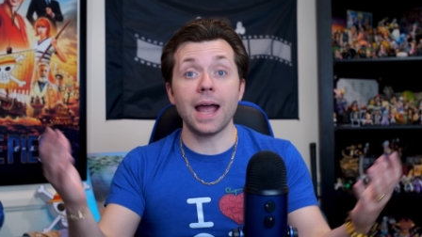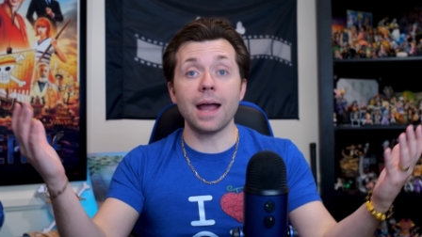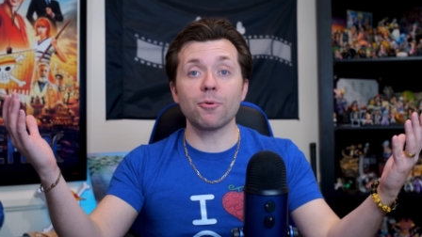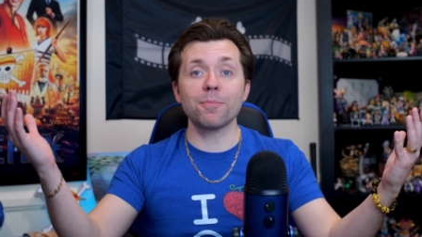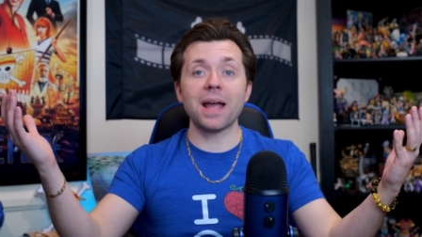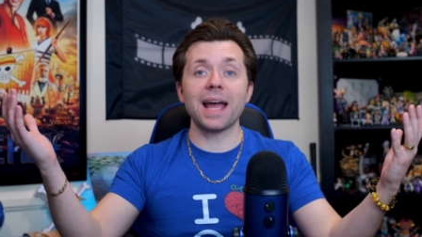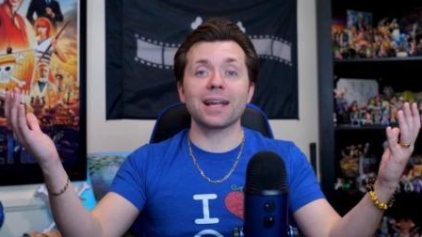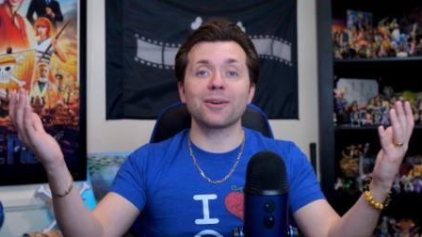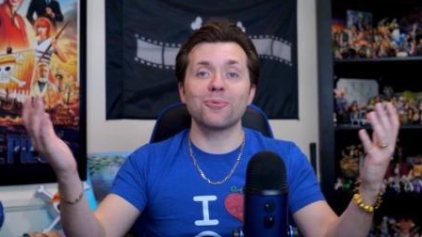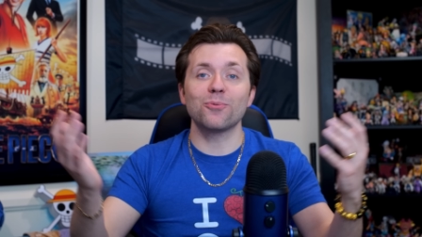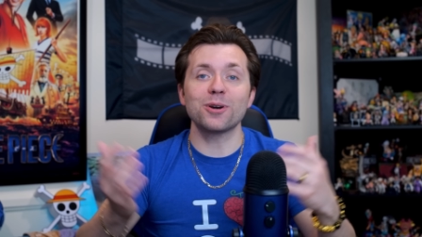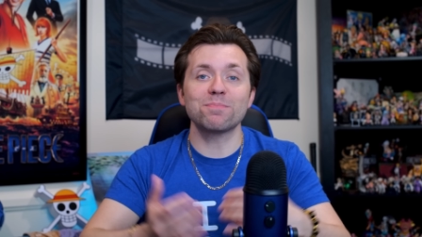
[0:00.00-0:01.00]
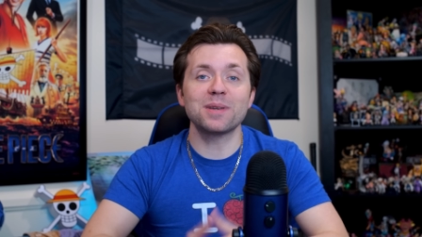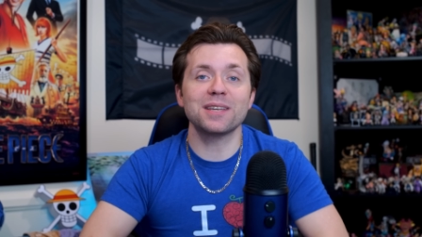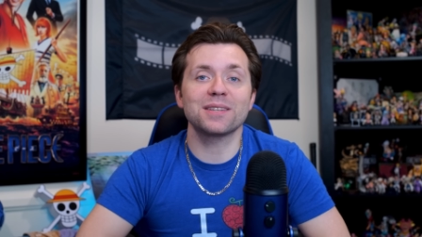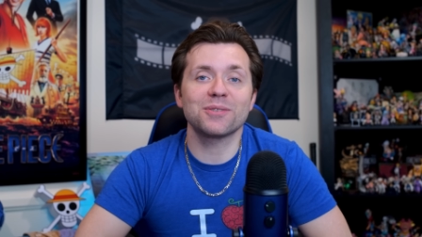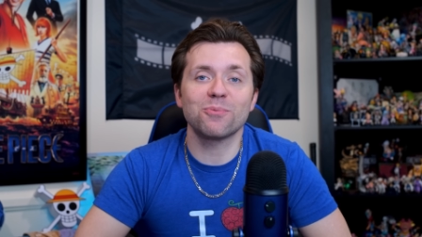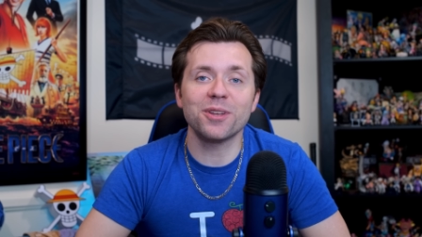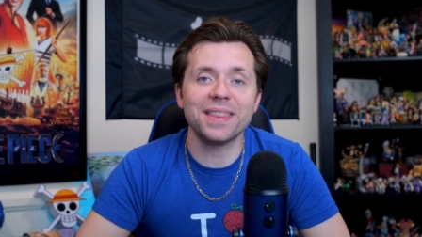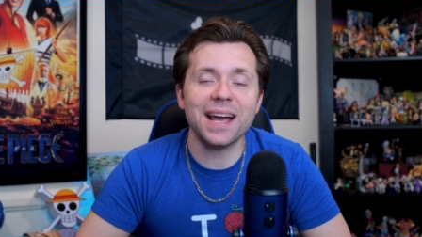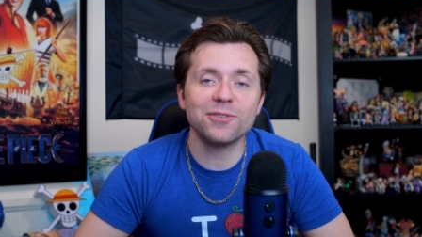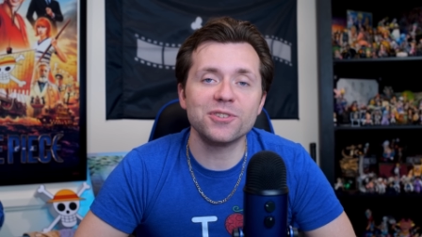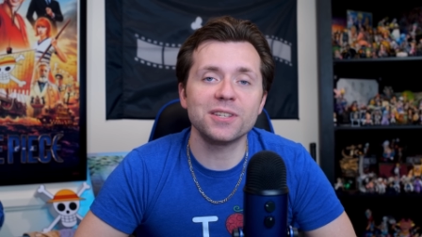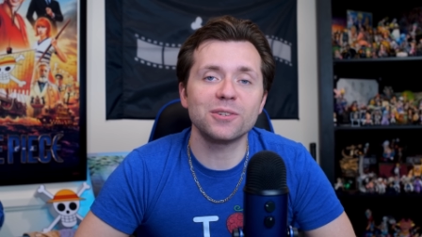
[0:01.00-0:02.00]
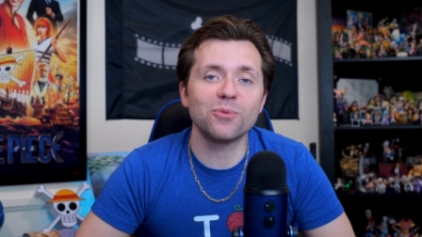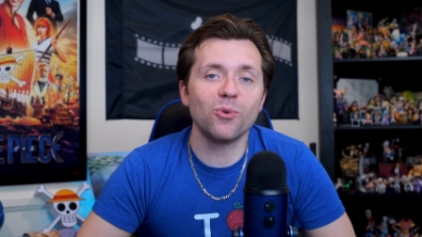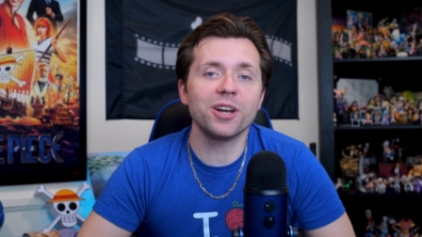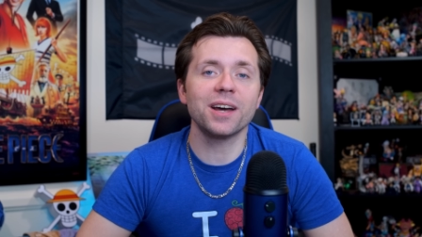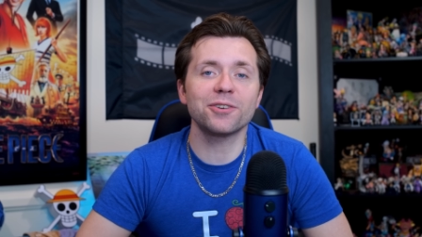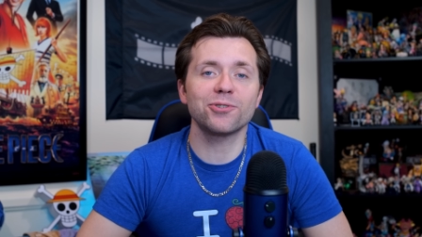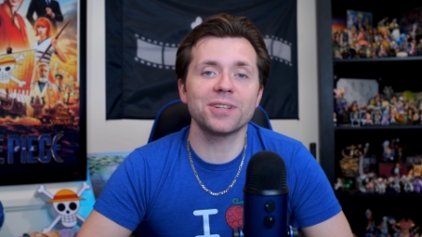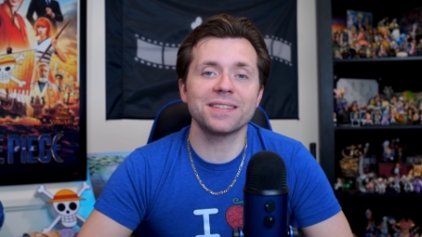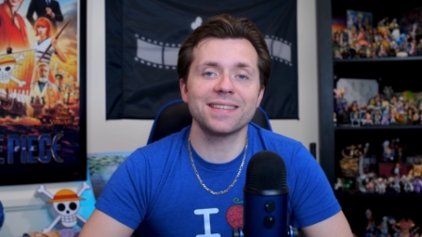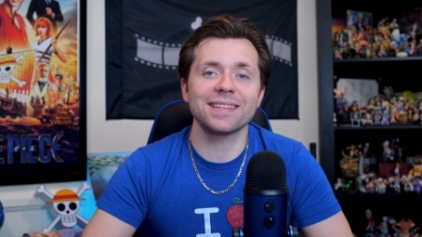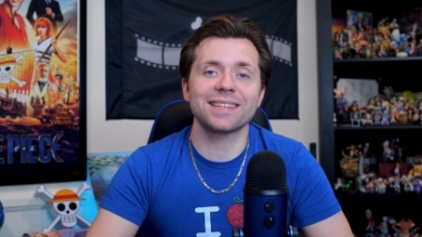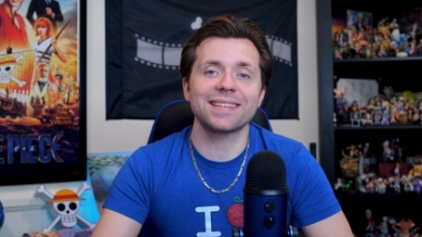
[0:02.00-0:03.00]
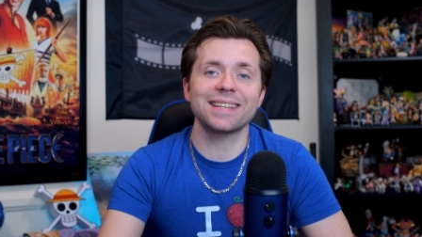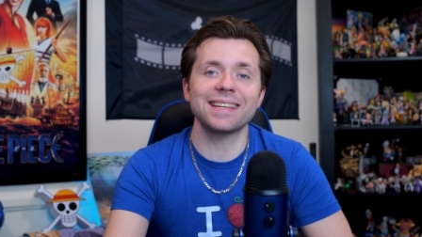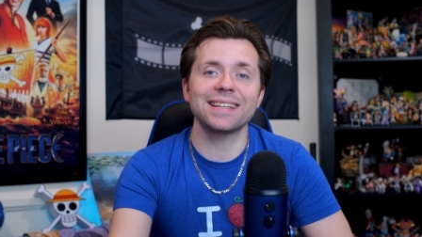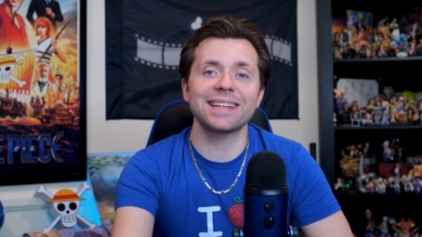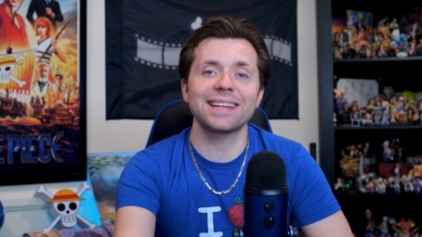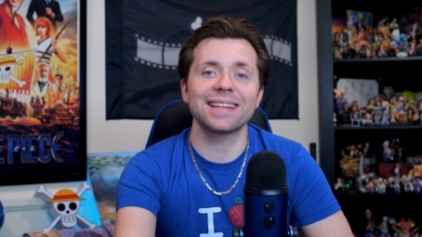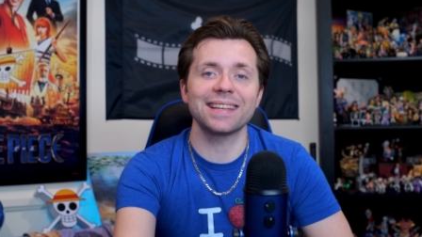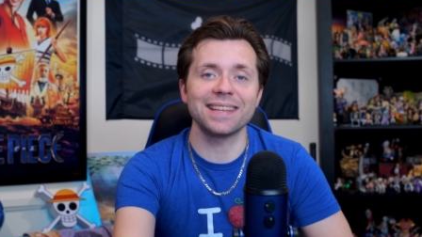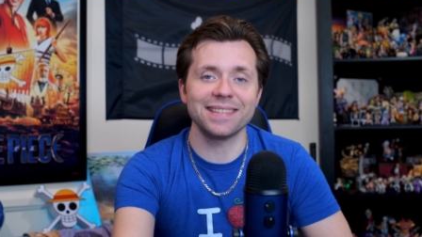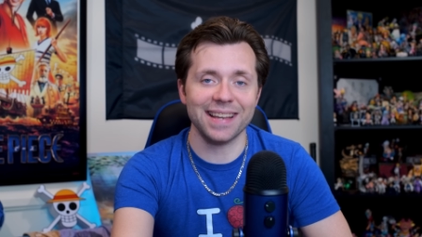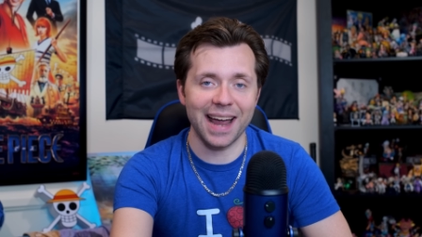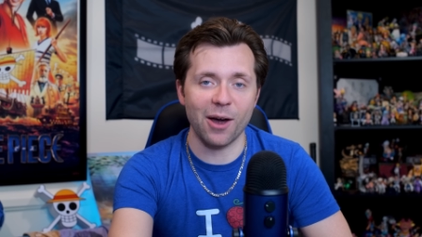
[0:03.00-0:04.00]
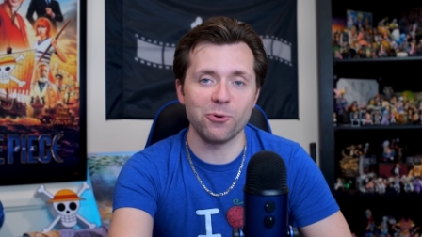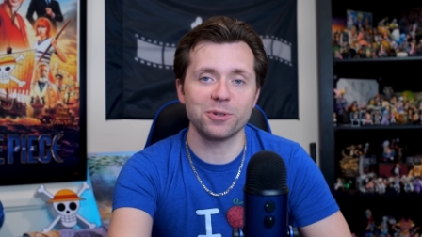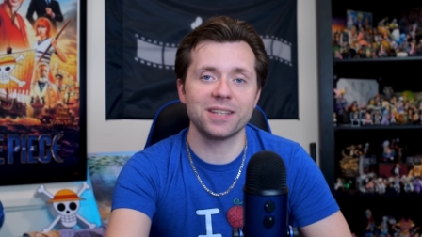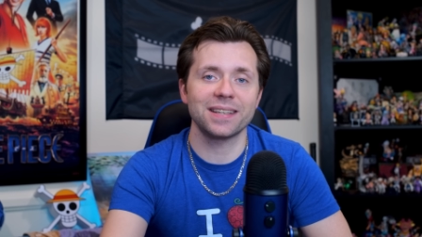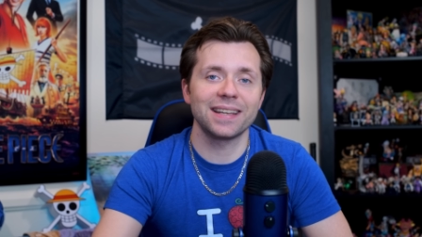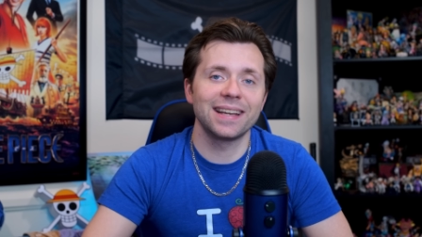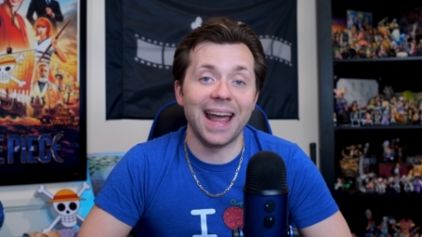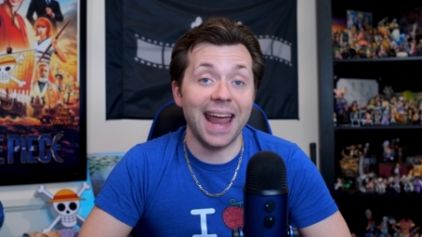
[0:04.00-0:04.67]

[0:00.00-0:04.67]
And we're back. One Piece 1116 is out.